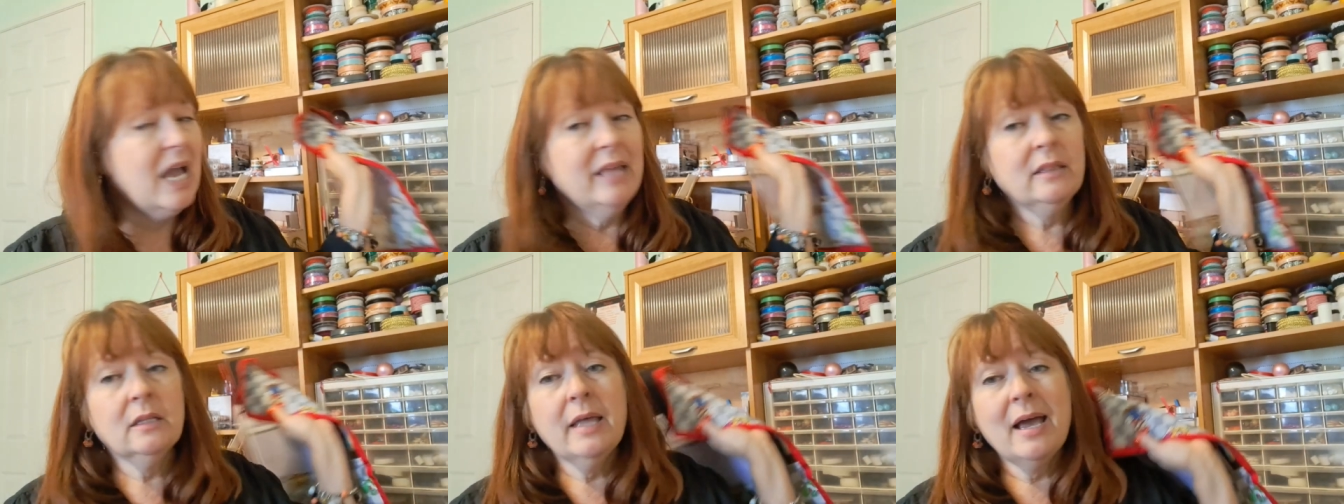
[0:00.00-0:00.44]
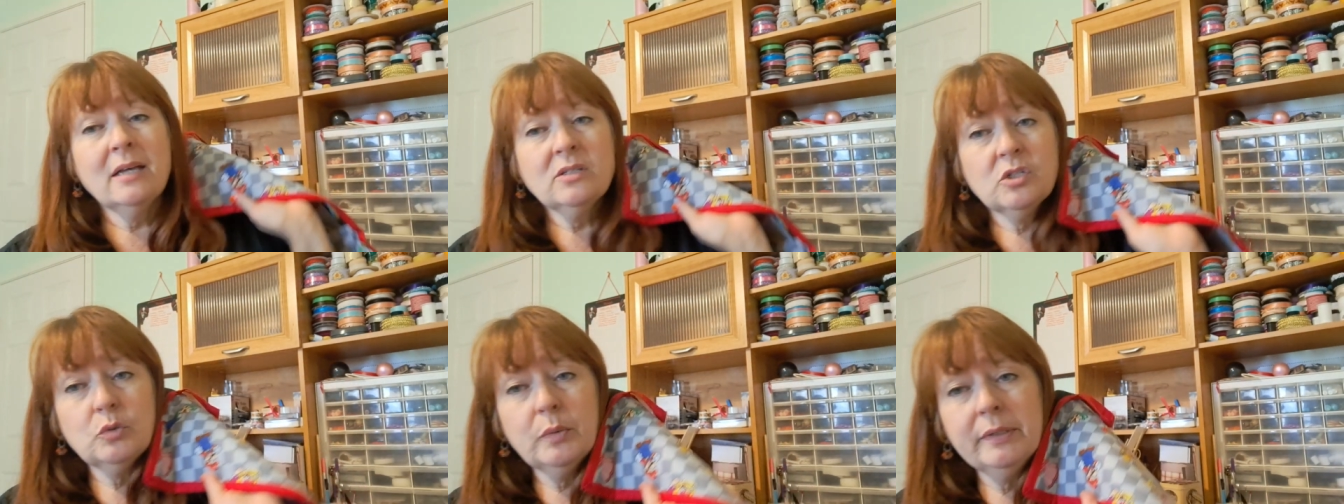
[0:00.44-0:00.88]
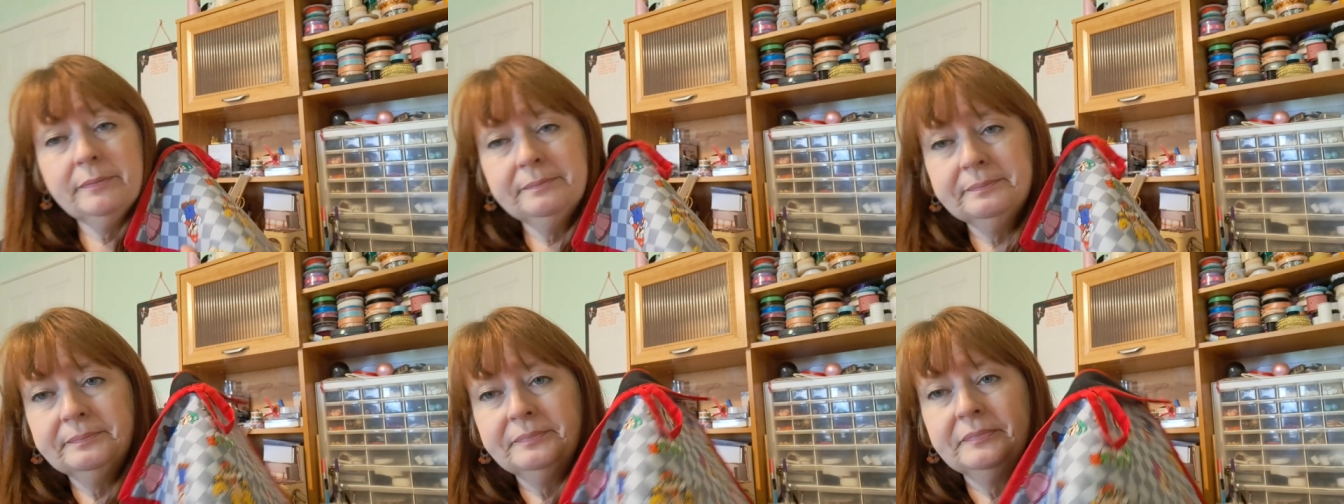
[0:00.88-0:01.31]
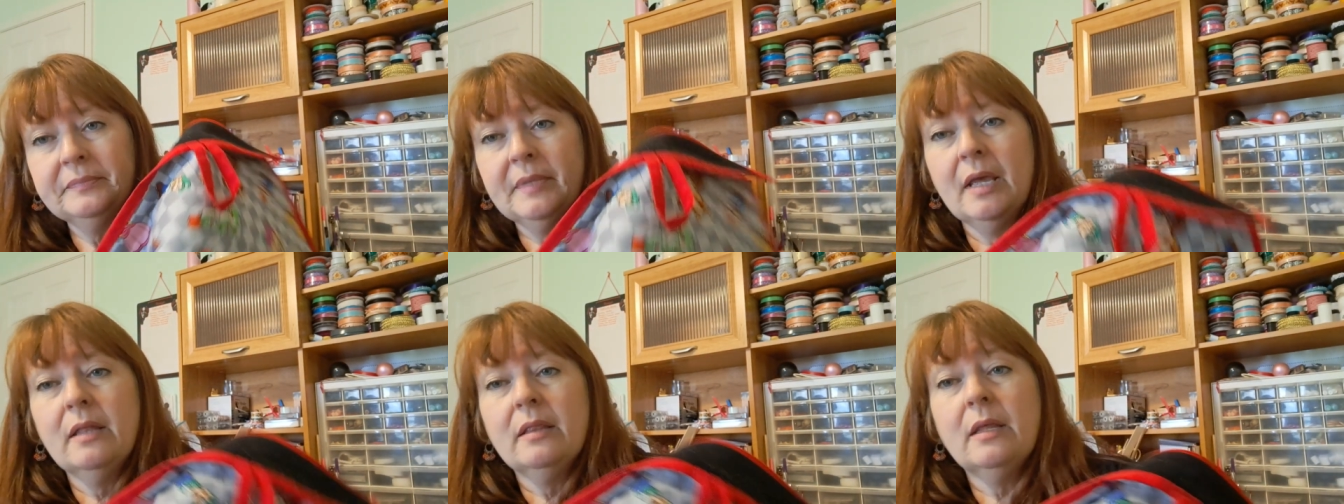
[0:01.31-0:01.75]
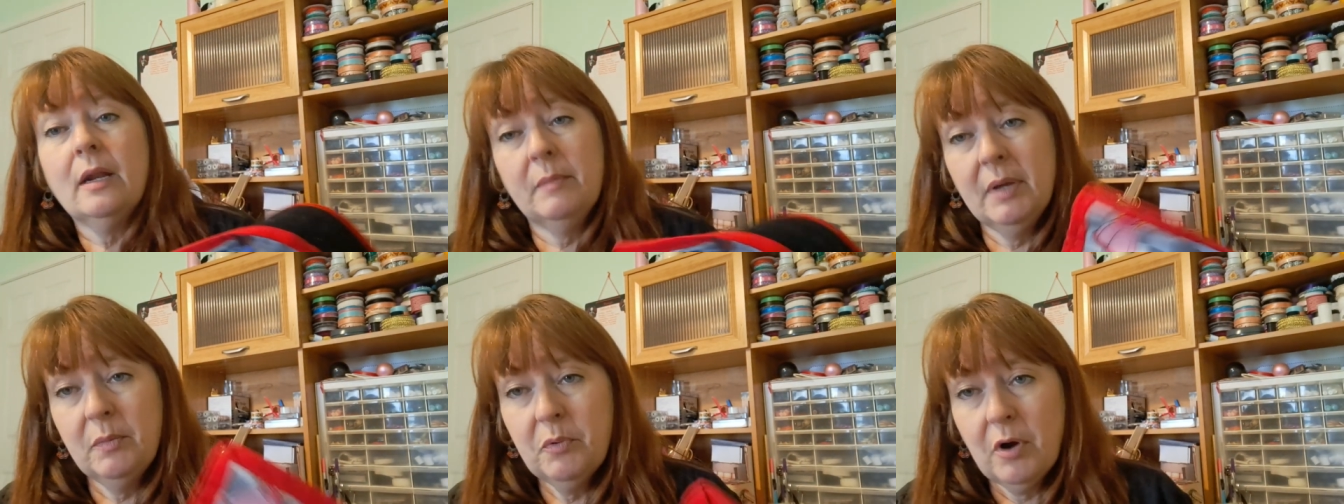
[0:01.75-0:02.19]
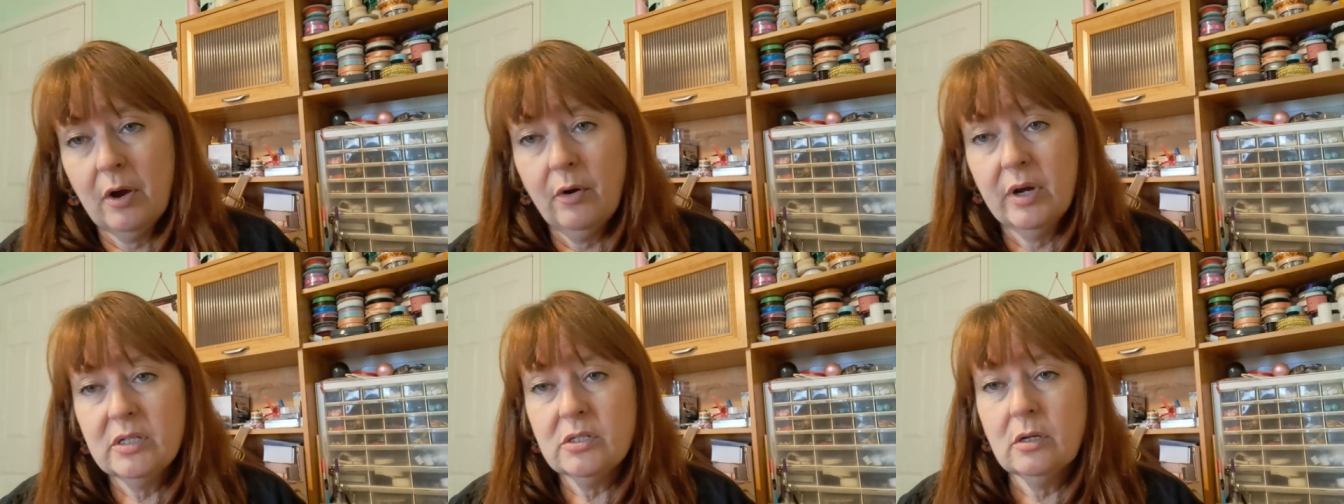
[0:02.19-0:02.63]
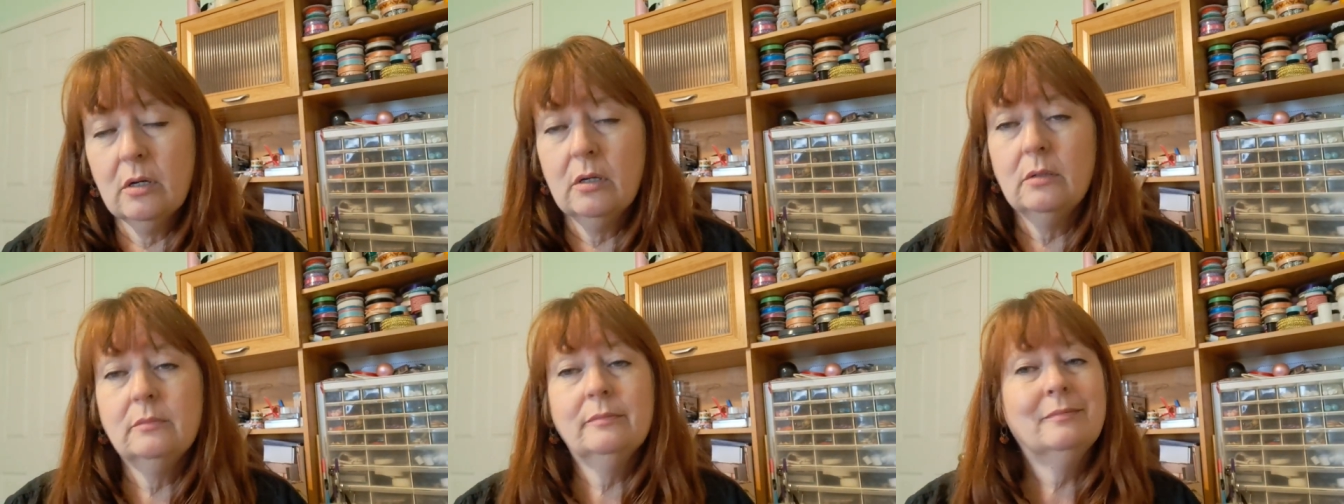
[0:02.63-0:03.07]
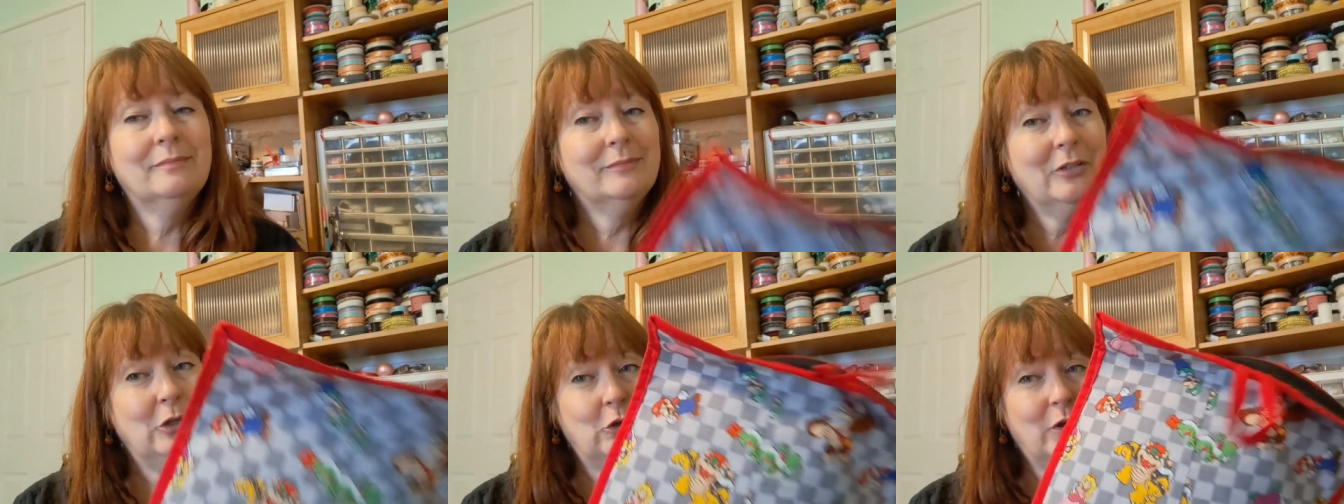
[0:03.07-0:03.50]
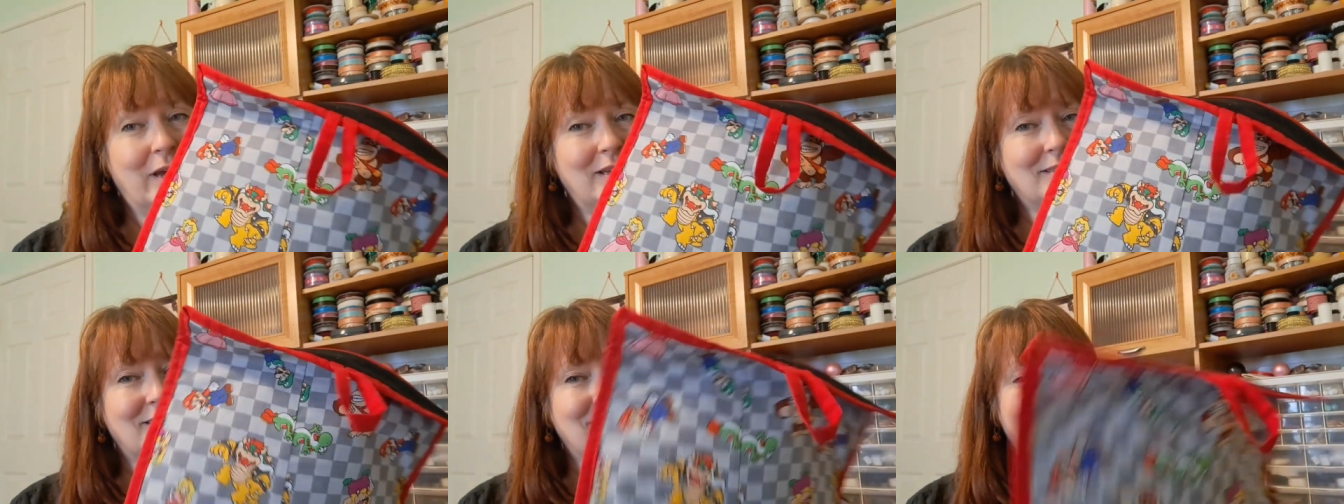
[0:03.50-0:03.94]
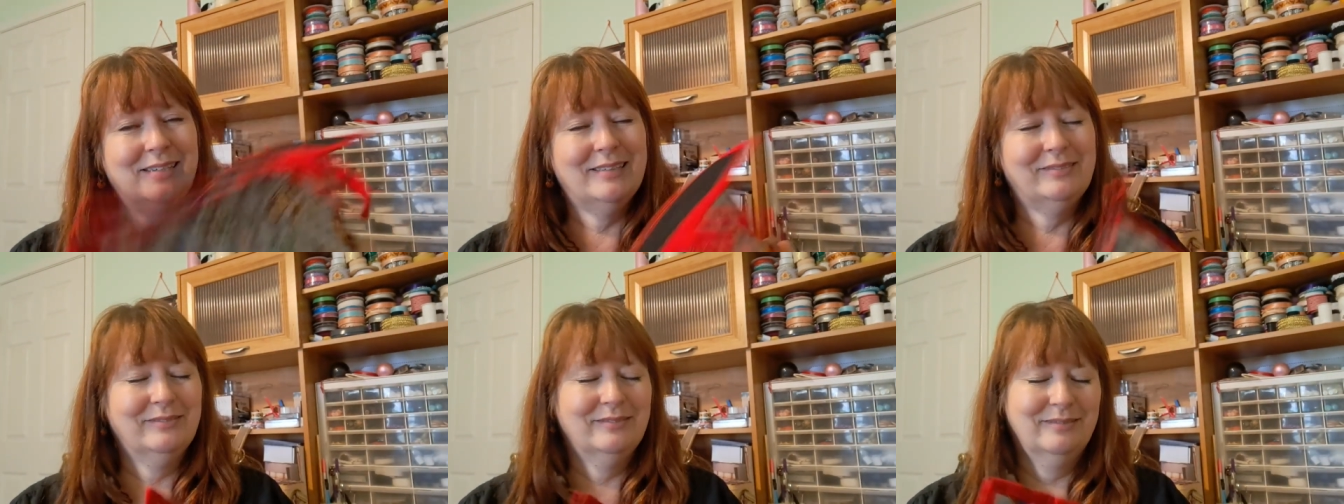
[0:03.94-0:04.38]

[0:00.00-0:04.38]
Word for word: And the last one that I made progress on, you guessed it,